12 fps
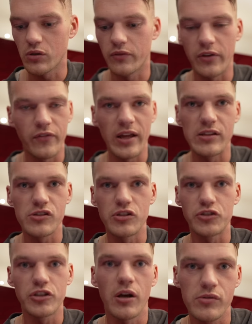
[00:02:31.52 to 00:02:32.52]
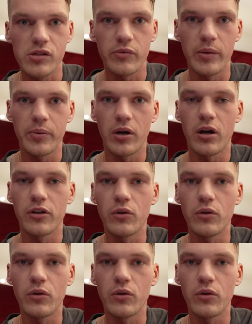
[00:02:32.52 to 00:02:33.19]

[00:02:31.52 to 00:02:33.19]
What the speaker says: sort of events and shows that we put on.